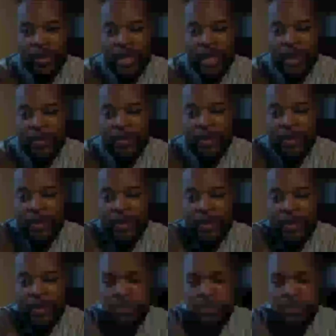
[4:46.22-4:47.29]
time to
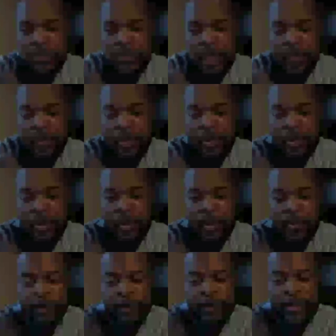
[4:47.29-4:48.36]
to type your,
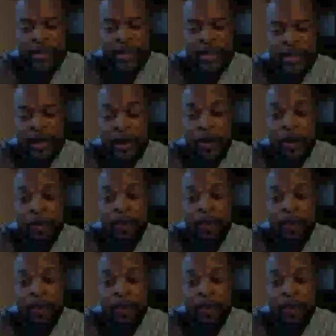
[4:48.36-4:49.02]
your message your